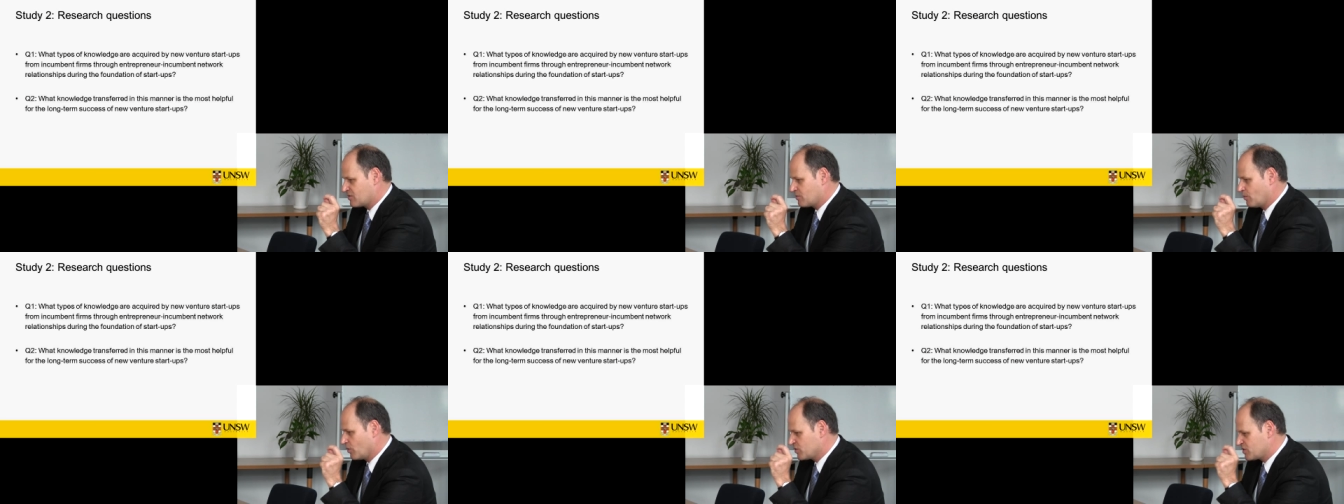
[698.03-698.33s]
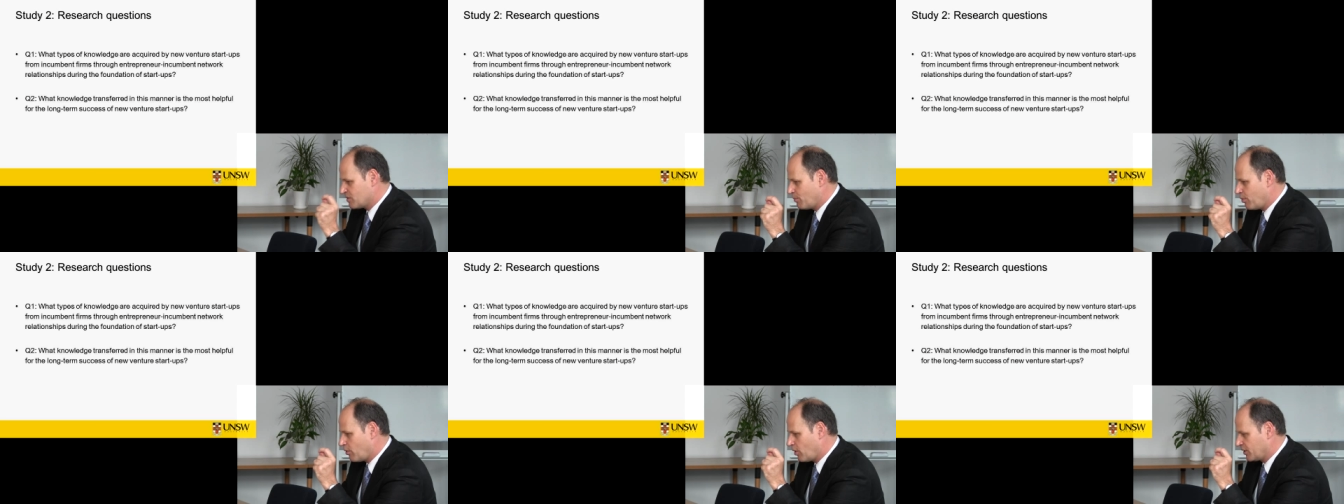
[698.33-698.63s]

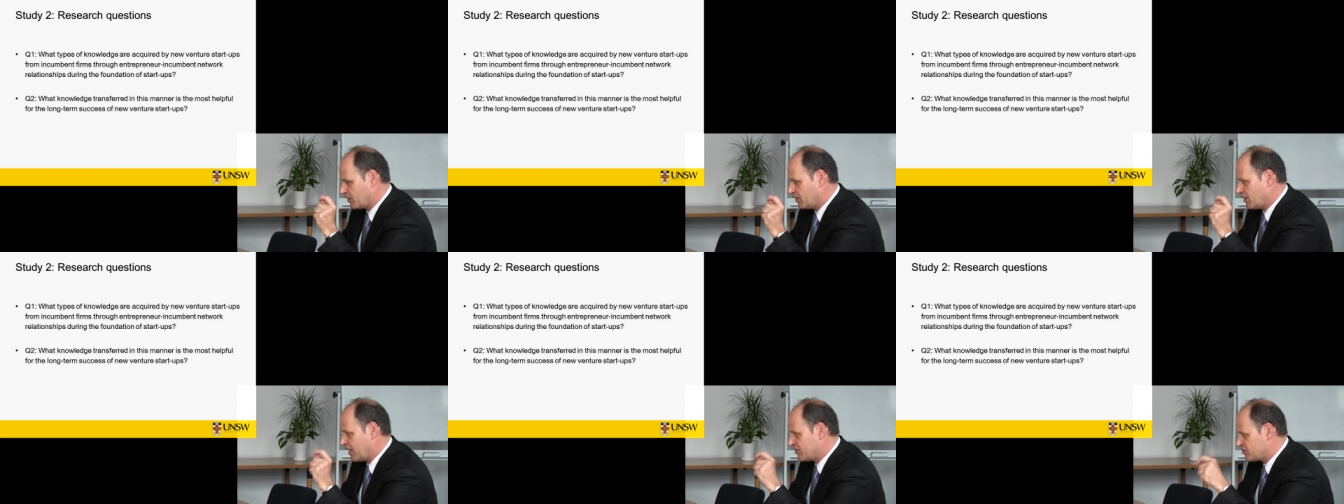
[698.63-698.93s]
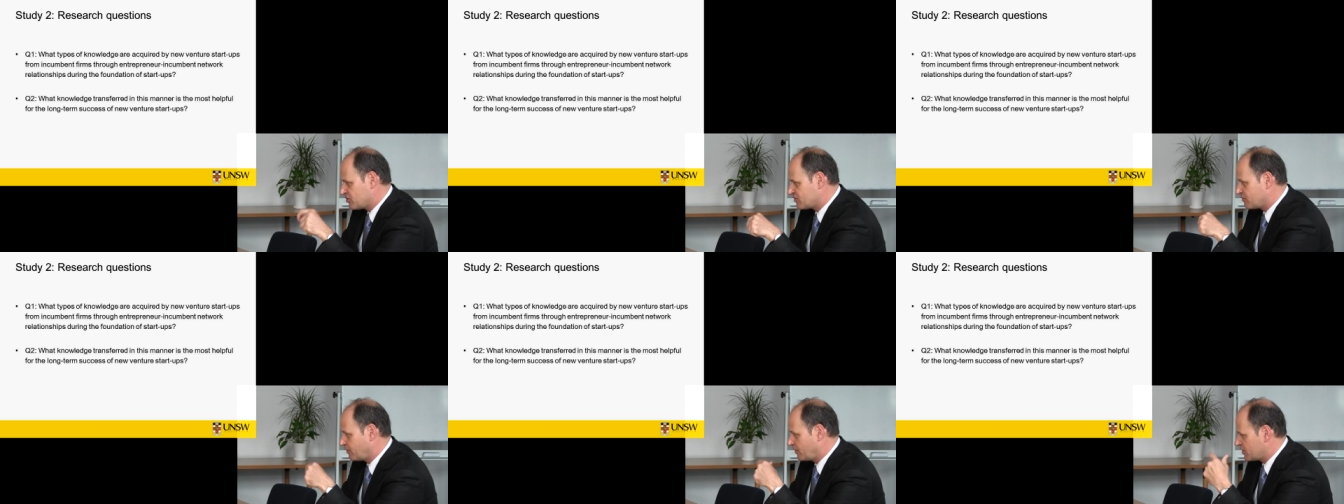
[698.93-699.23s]
most important,
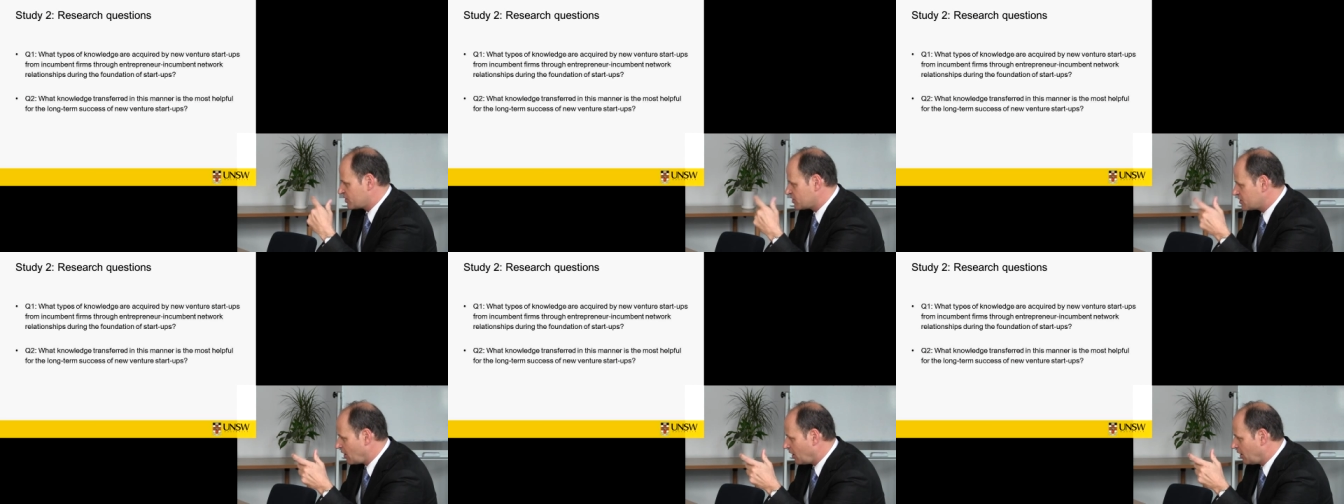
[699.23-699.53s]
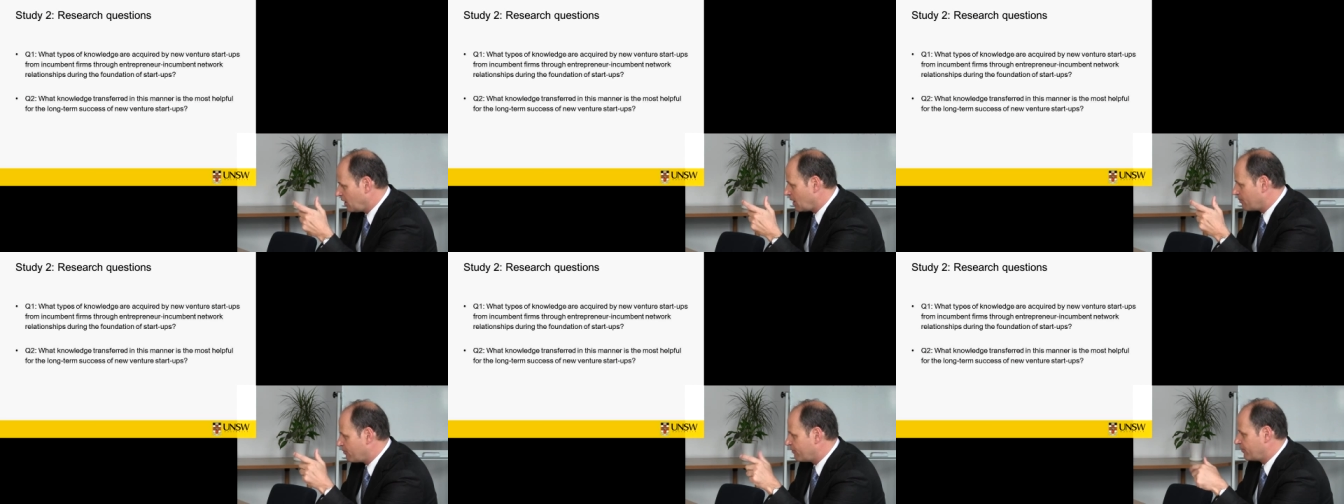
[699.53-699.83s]
not just for the
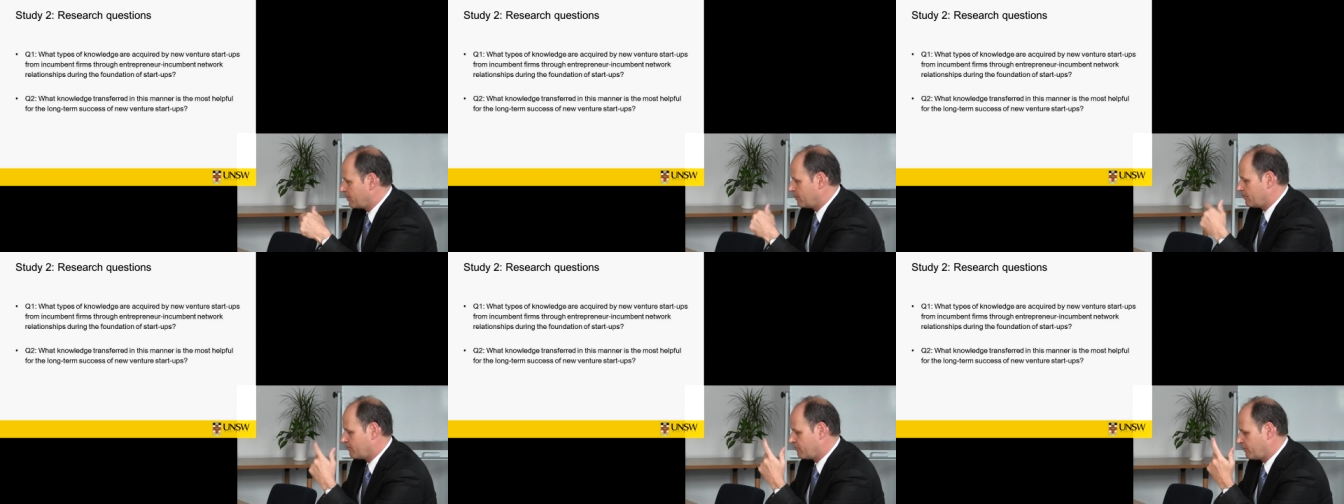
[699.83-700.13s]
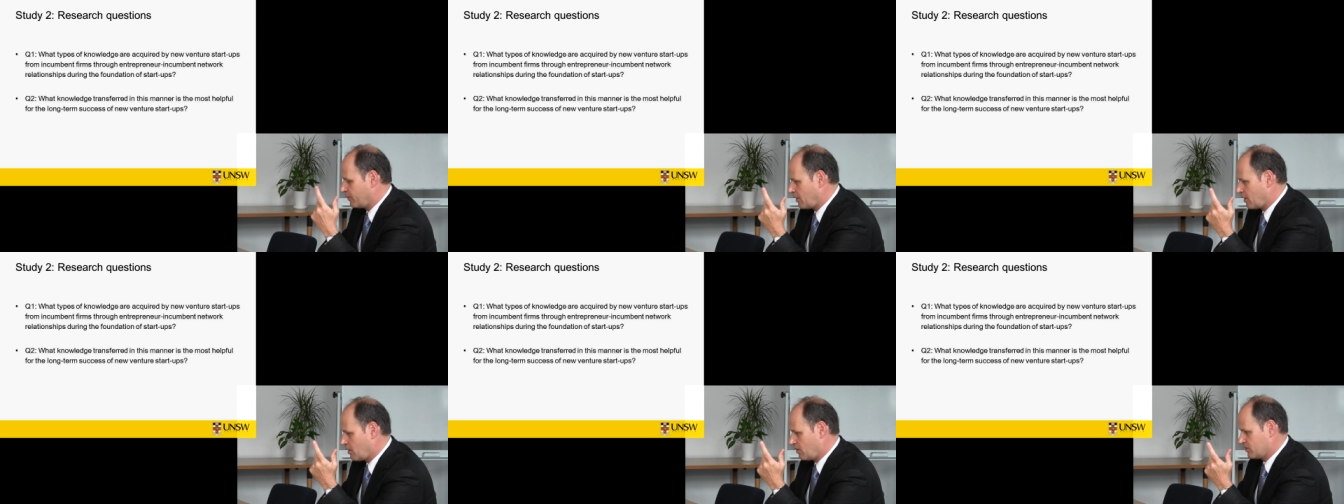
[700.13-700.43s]
startup, for
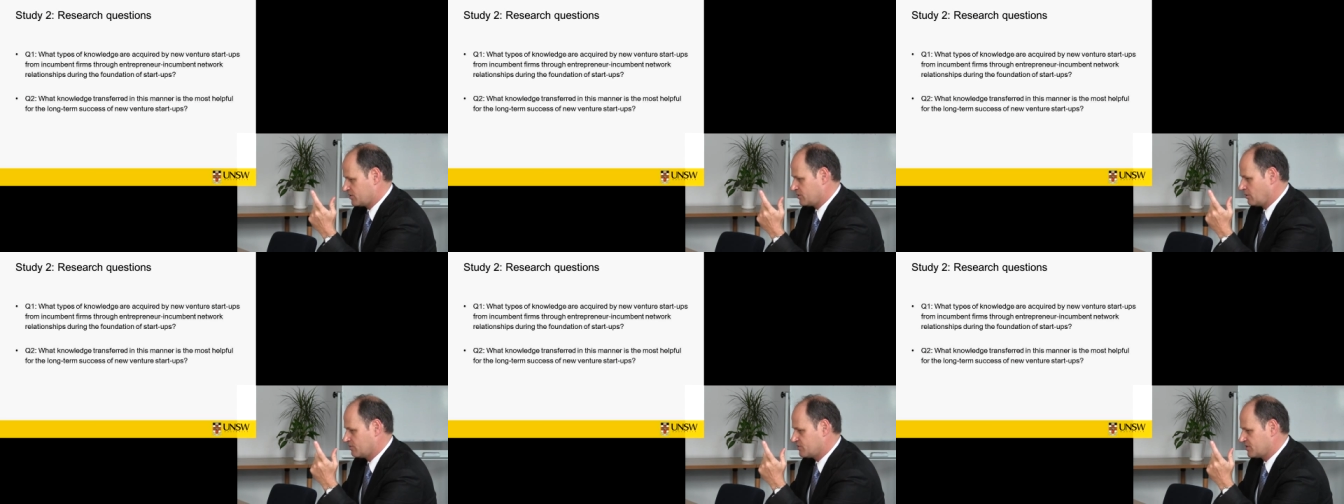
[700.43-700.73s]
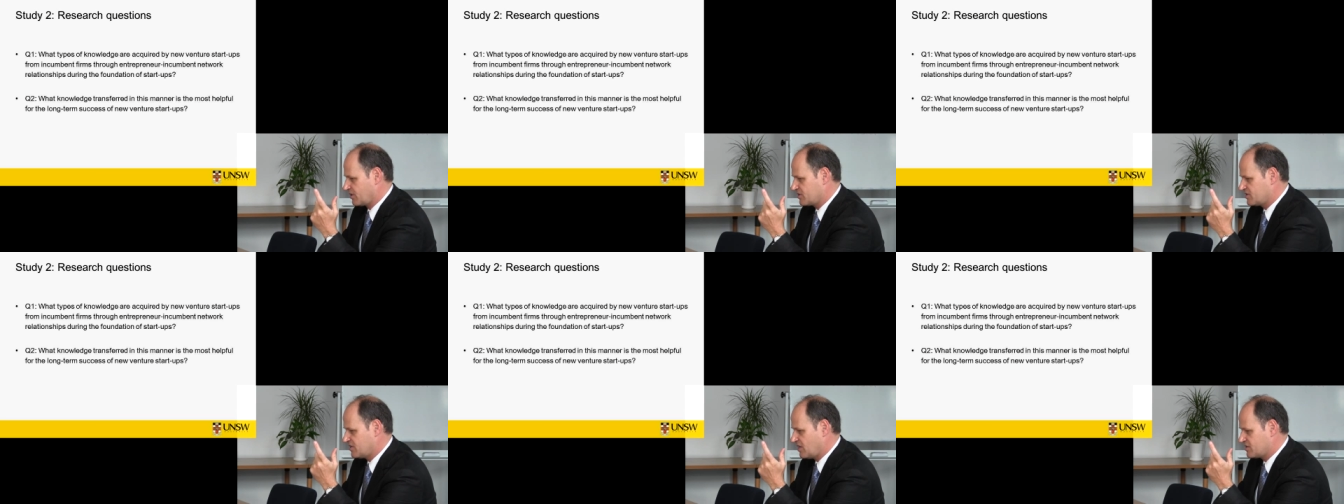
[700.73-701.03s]
the
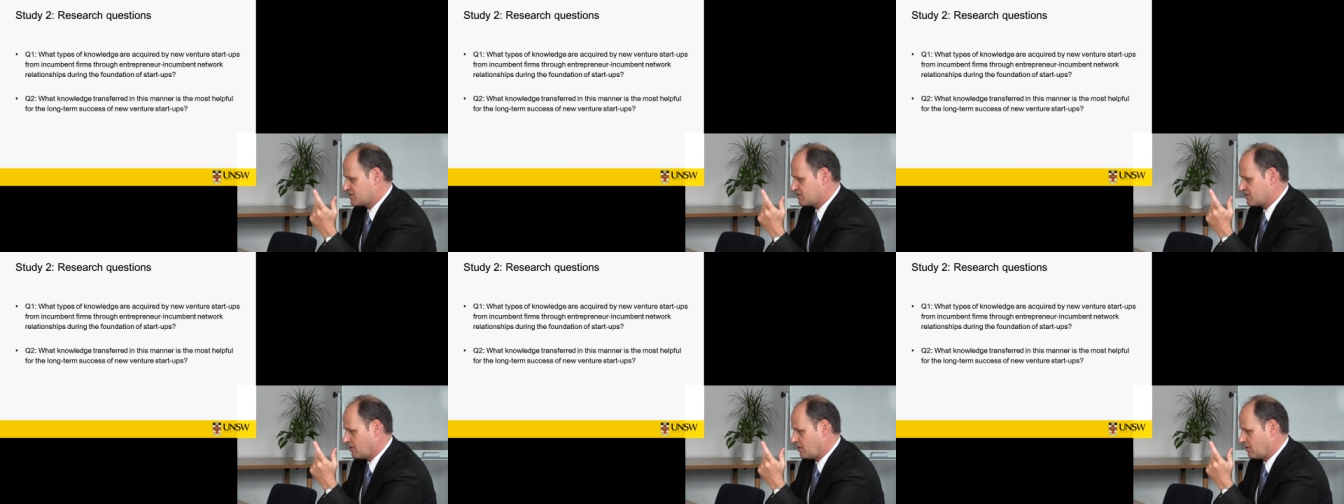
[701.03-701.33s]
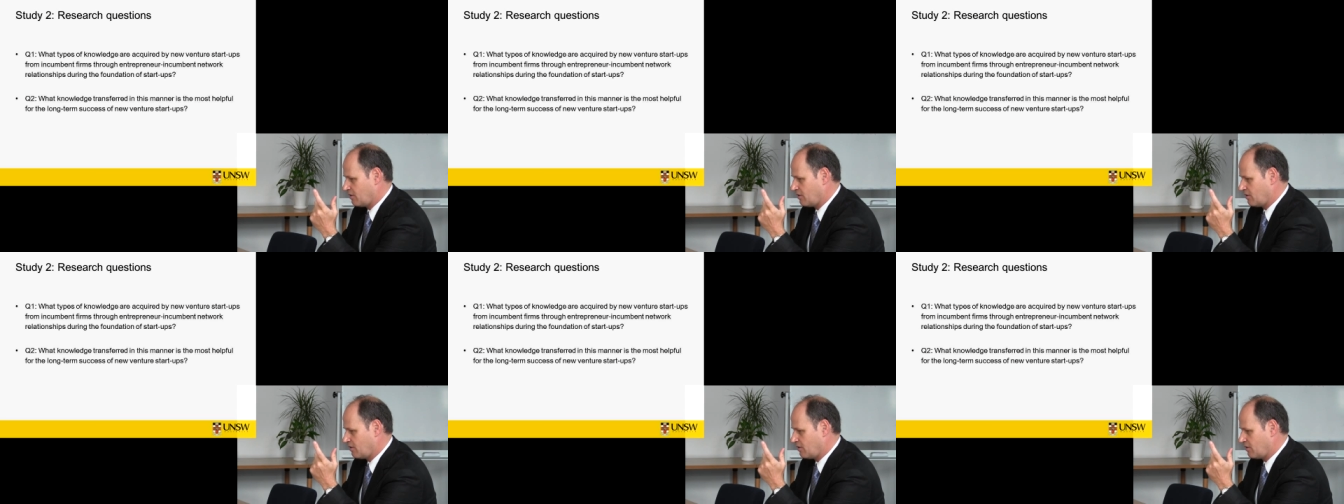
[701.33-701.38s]
long-term success